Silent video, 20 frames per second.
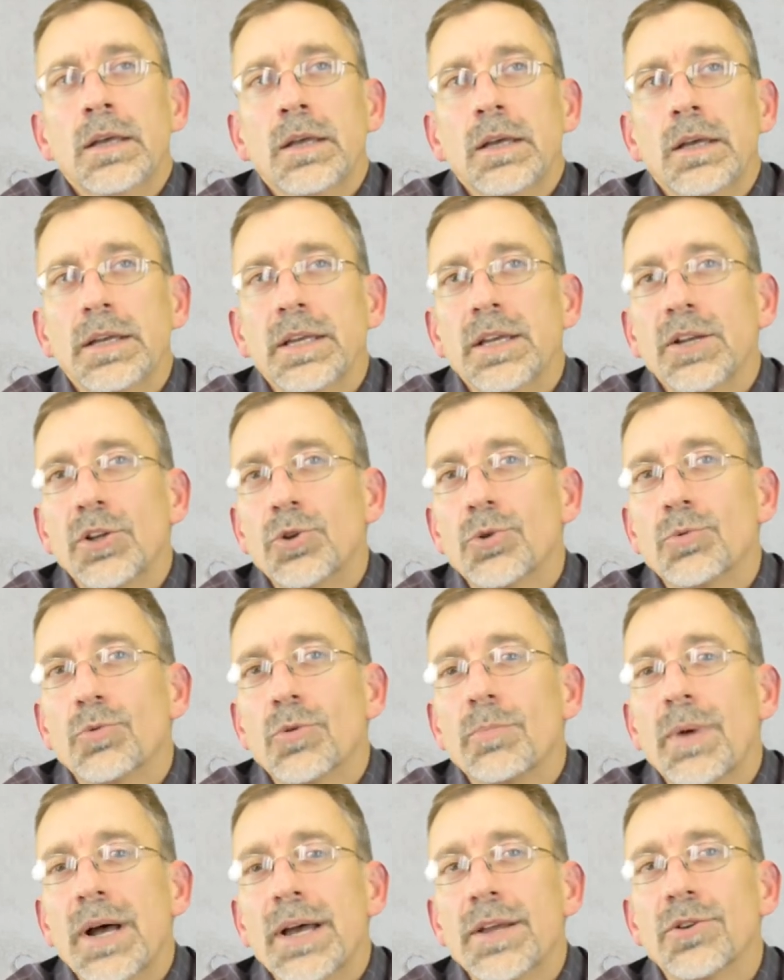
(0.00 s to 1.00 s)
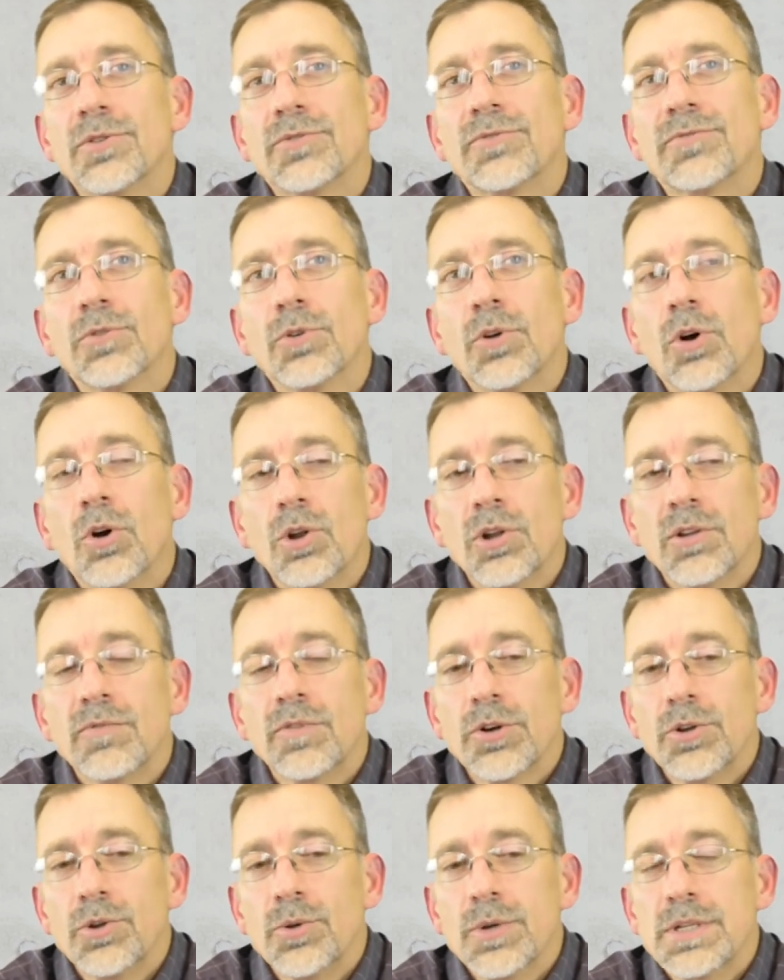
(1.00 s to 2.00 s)
Again, a good reminder for all of
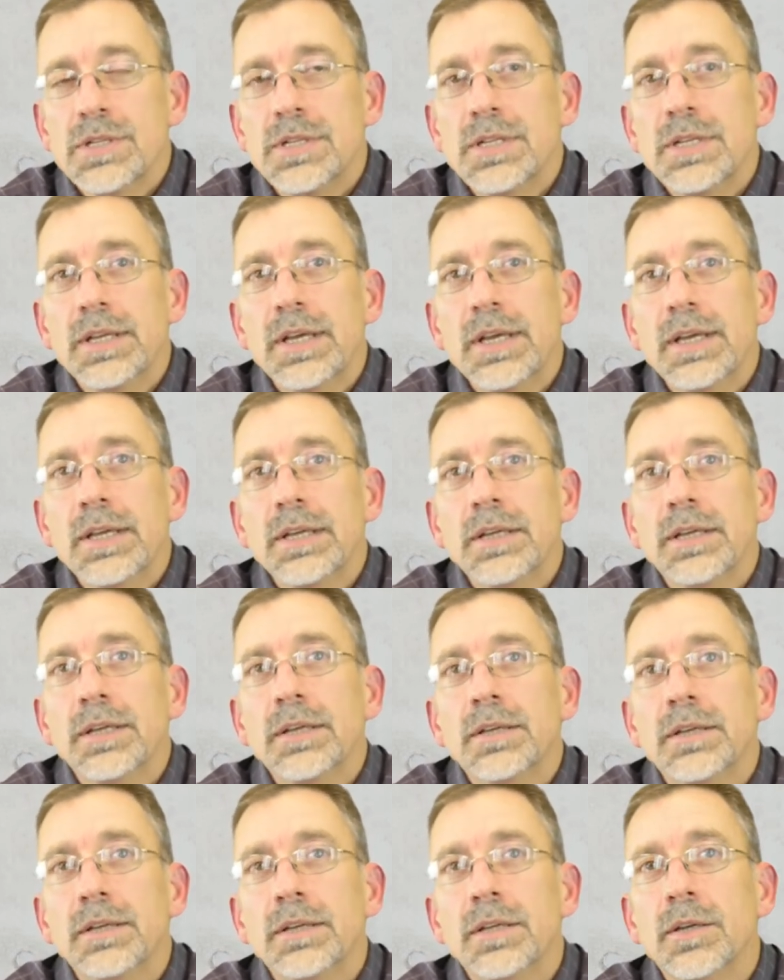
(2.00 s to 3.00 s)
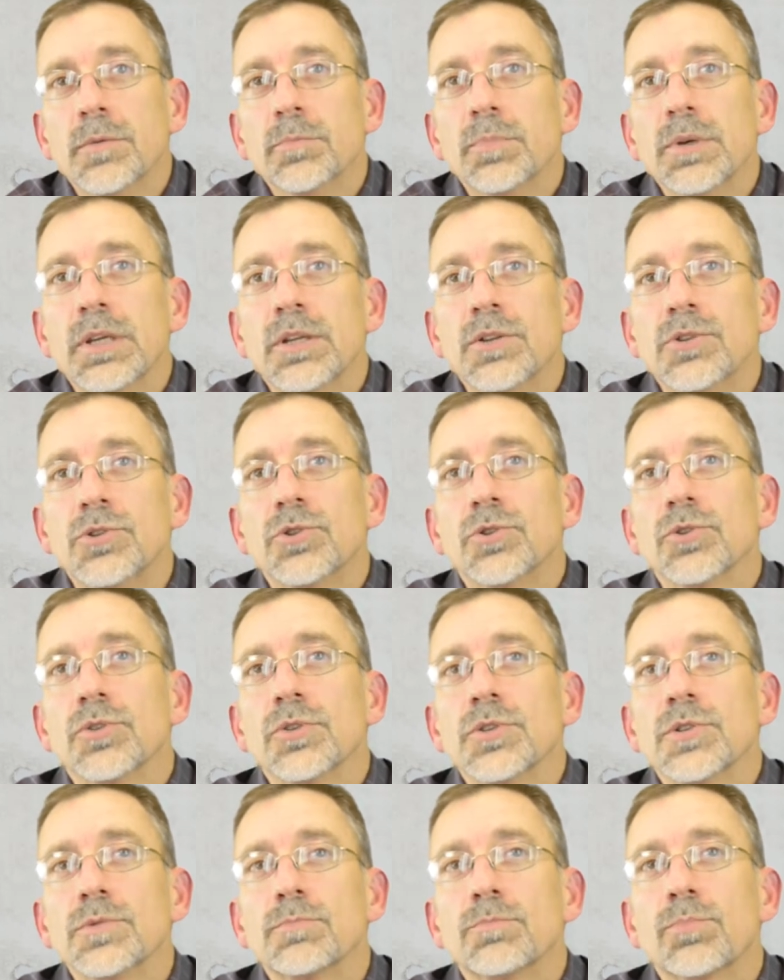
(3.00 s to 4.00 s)
our USDA hemp
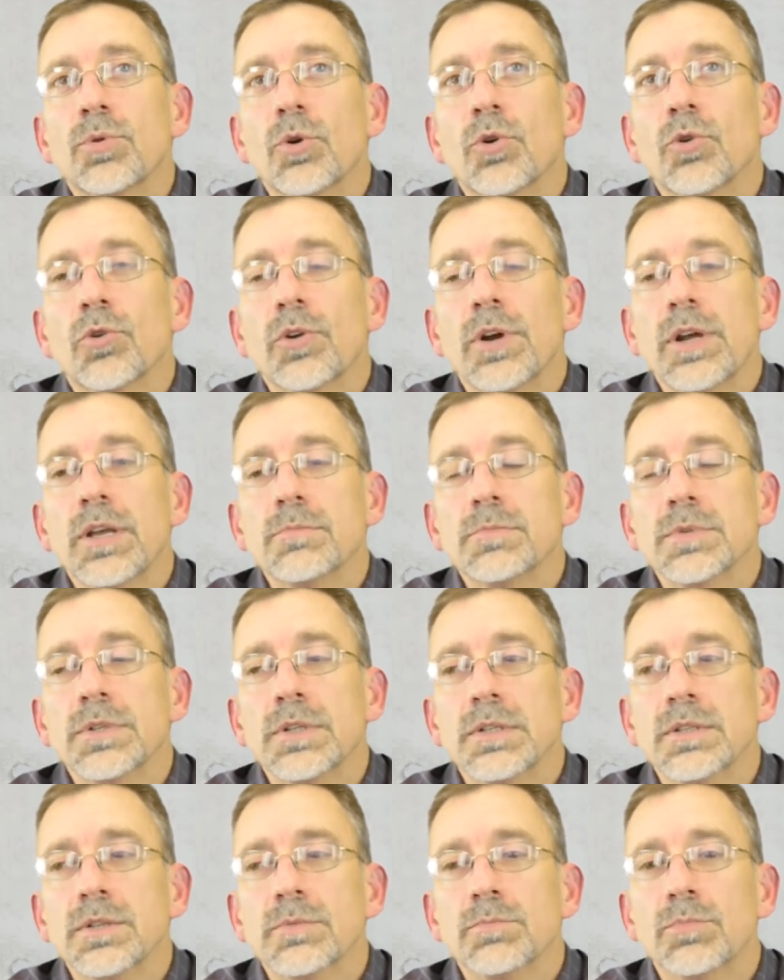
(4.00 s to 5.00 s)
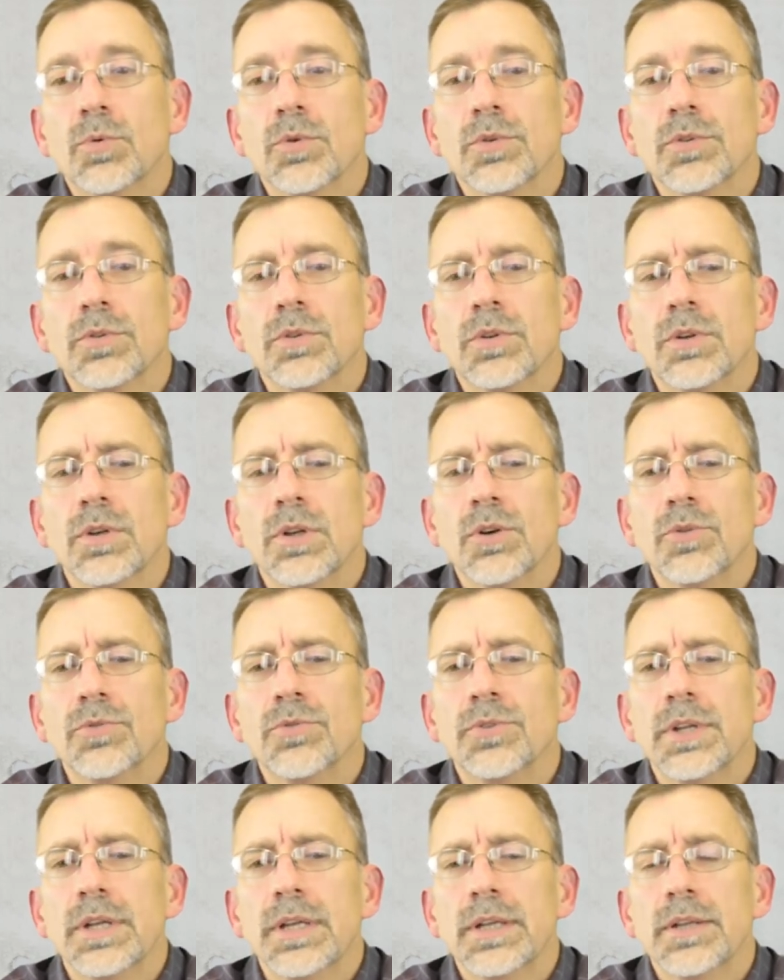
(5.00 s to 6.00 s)
insurance programs. It's important to note
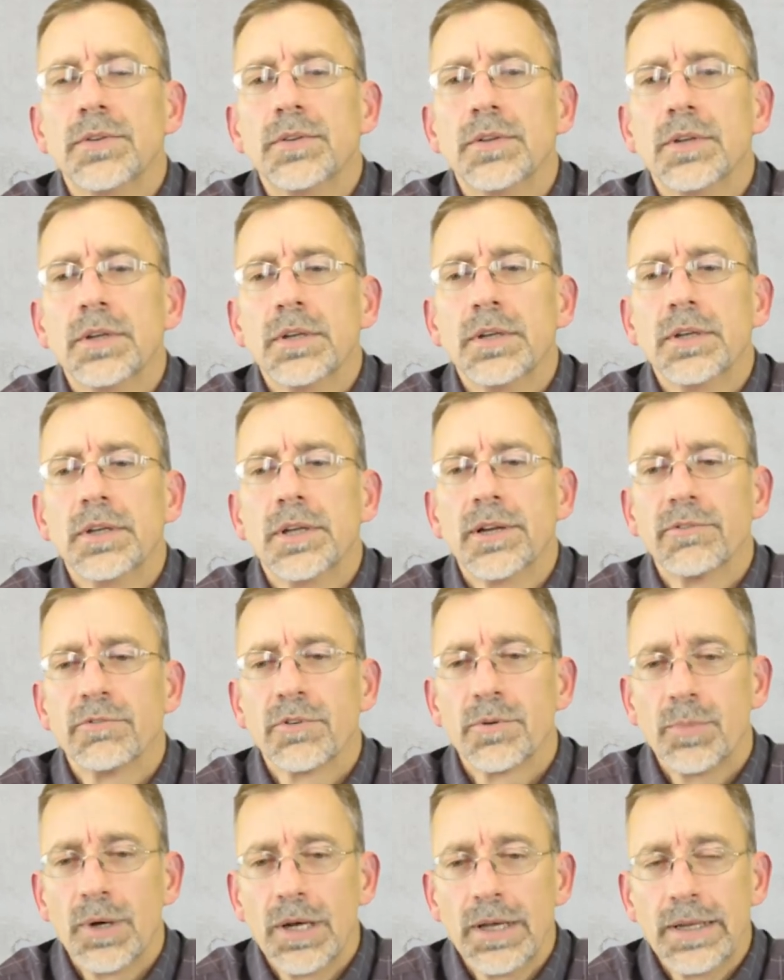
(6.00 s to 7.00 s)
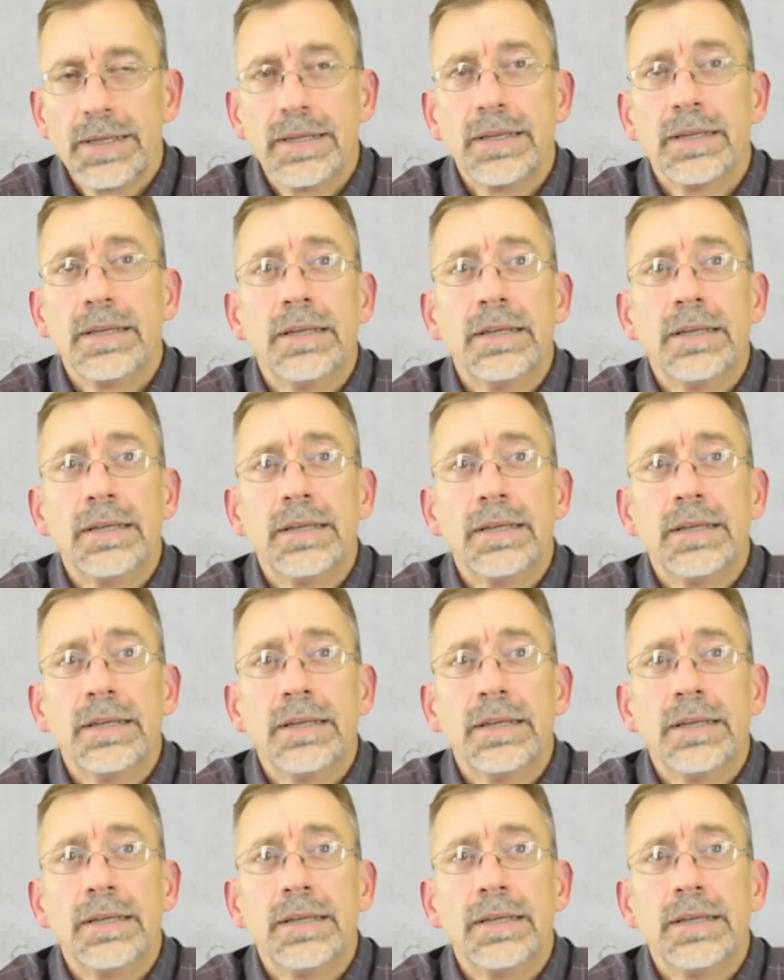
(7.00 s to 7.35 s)
that everybody,